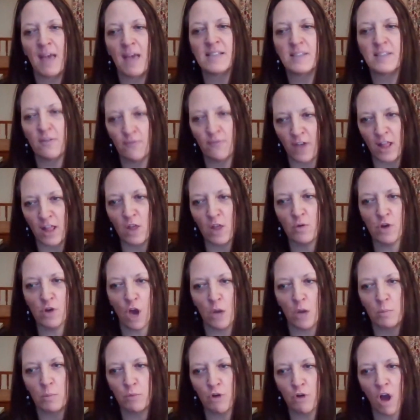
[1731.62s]
fellow
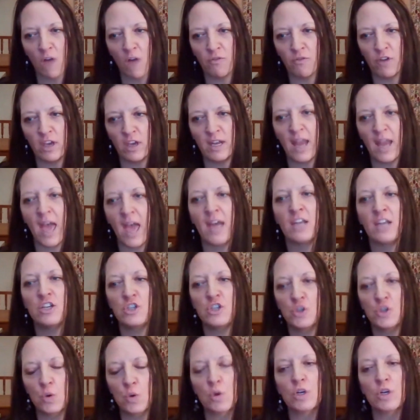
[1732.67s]
nonprofit and
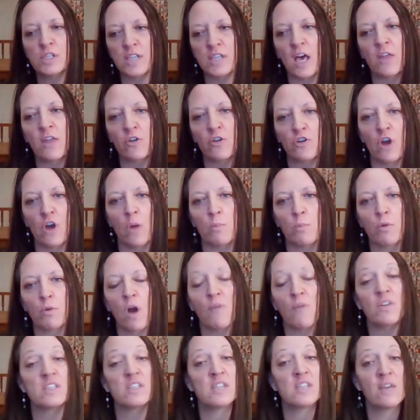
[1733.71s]
endorse other
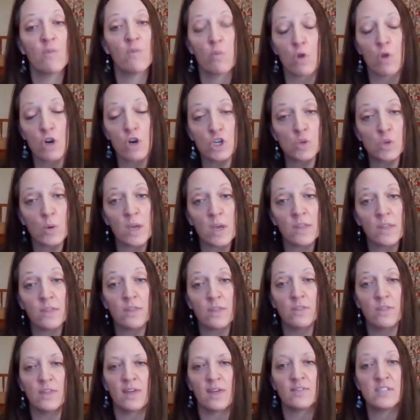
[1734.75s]
nonprofits they've worked with,
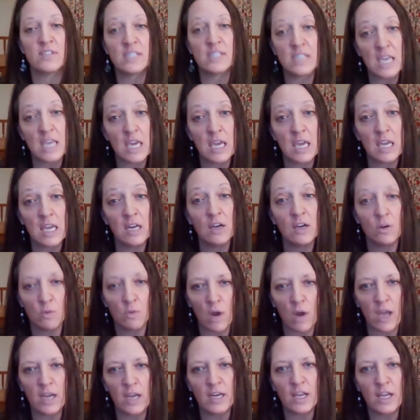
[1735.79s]
they've seen,
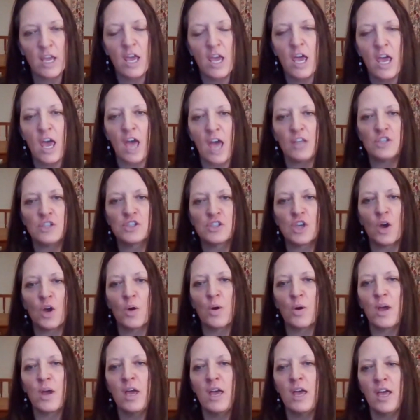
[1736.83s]
right? And
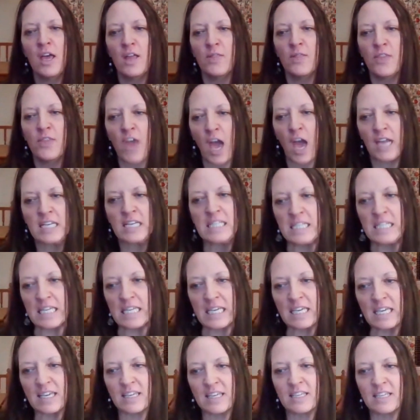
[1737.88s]
so the idea
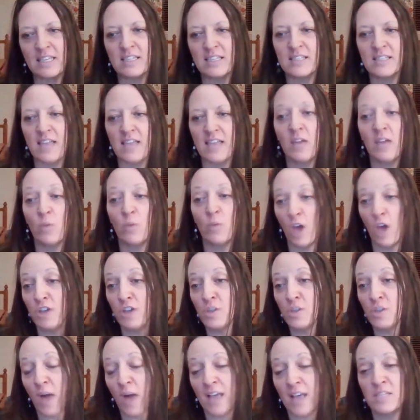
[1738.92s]
is, and we
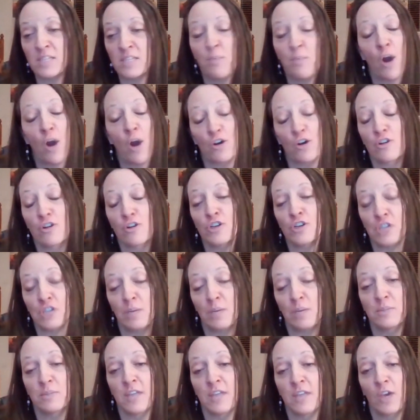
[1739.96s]
also ask
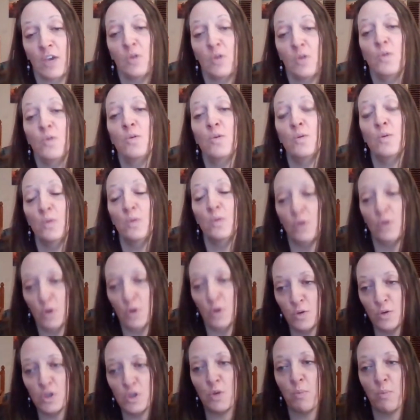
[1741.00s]
partnerships, like who
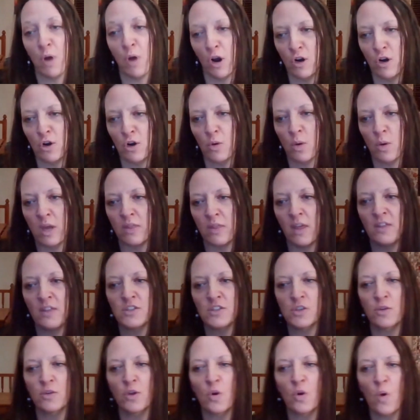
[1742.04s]
do you partner with? And
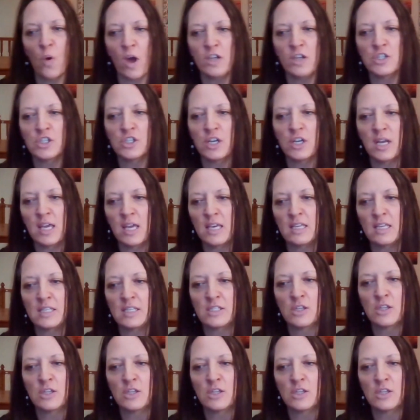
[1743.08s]
so the question is,